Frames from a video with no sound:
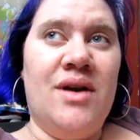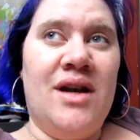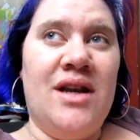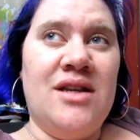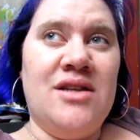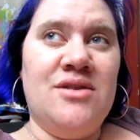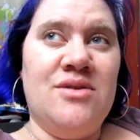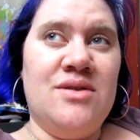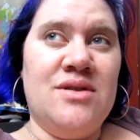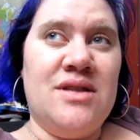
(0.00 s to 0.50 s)
what did
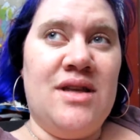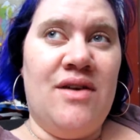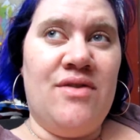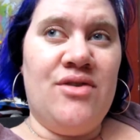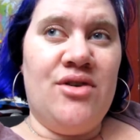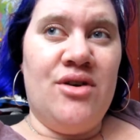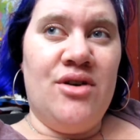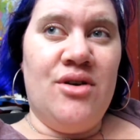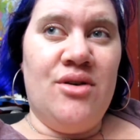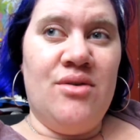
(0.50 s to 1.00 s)
I do this
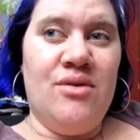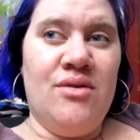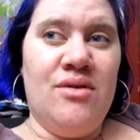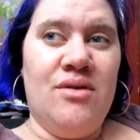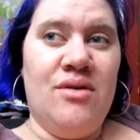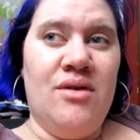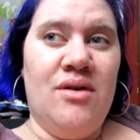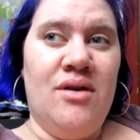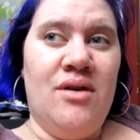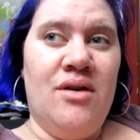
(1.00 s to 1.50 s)
afternoon?
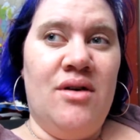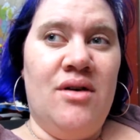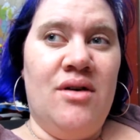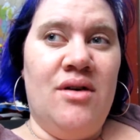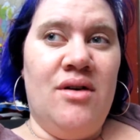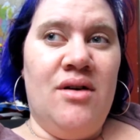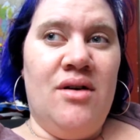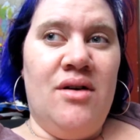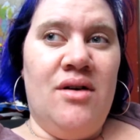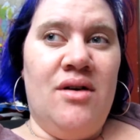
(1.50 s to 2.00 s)

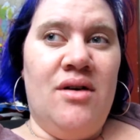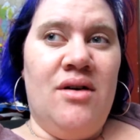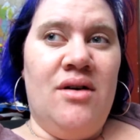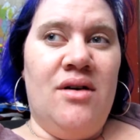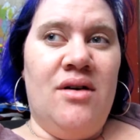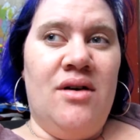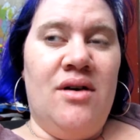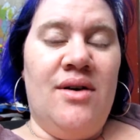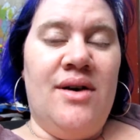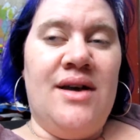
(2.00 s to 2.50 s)

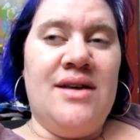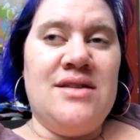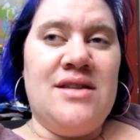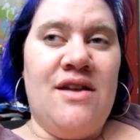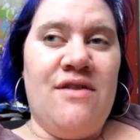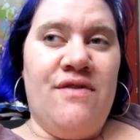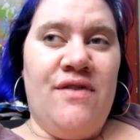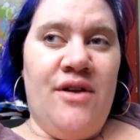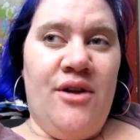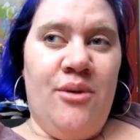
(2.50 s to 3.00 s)
Oh, yes,
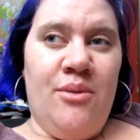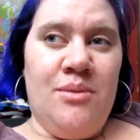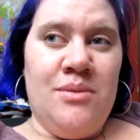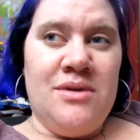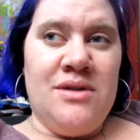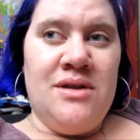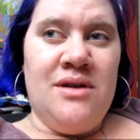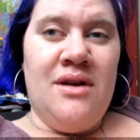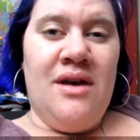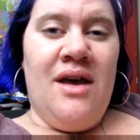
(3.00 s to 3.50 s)
I
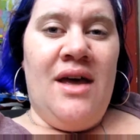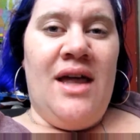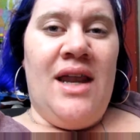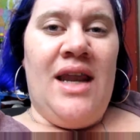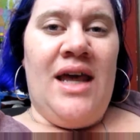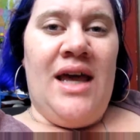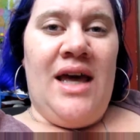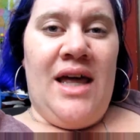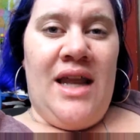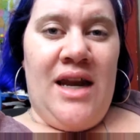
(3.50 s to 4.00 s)
filmed
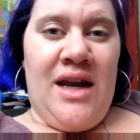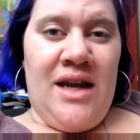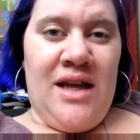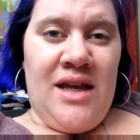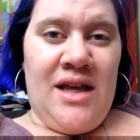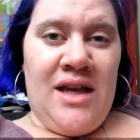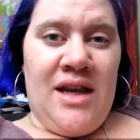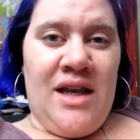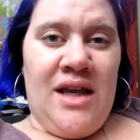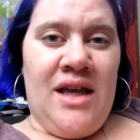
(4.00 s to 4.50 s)
and I
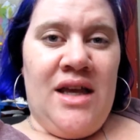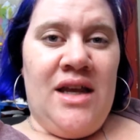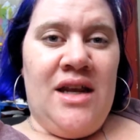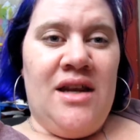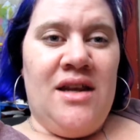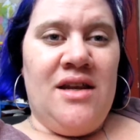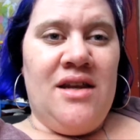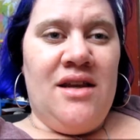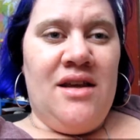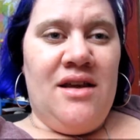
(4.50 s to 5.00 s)
edited
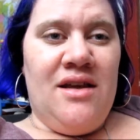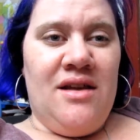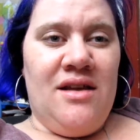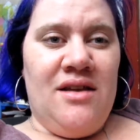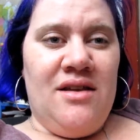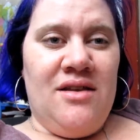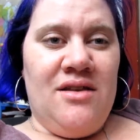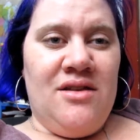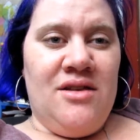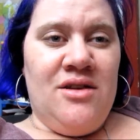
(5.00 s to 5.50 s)
and
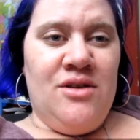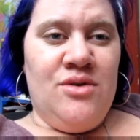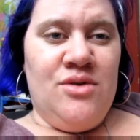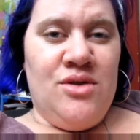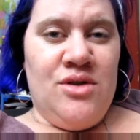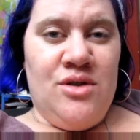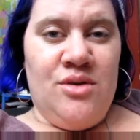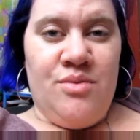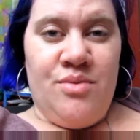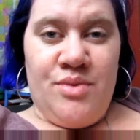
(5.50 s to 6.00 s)

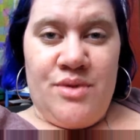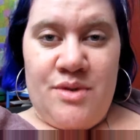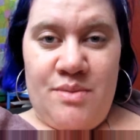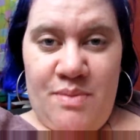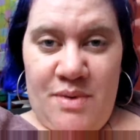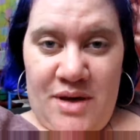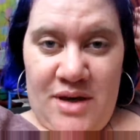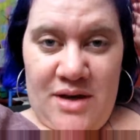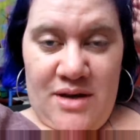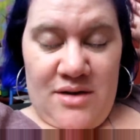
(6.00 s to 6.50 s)
YouTube was
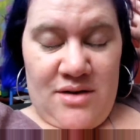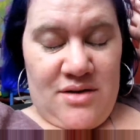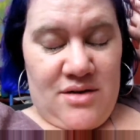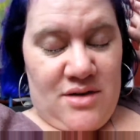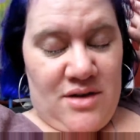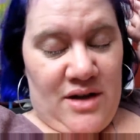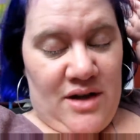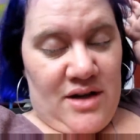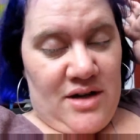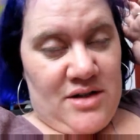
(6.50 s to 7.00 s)
being
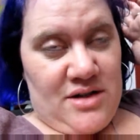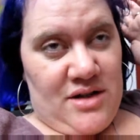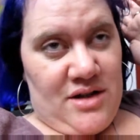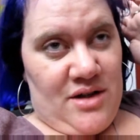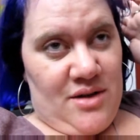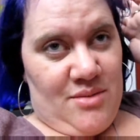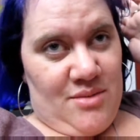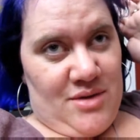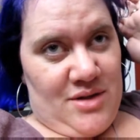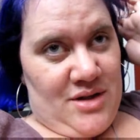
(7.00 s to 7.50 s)
kind of
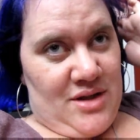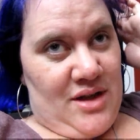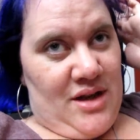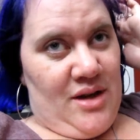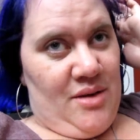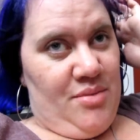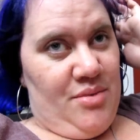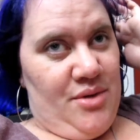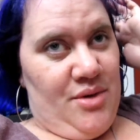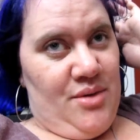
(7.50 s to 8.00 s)
dumb in the
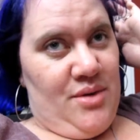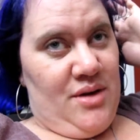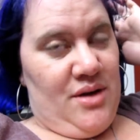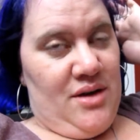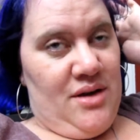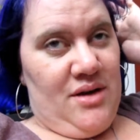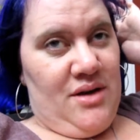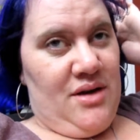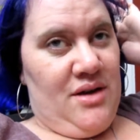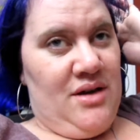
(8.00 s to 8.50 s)

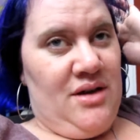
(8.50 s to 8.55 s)
uploading.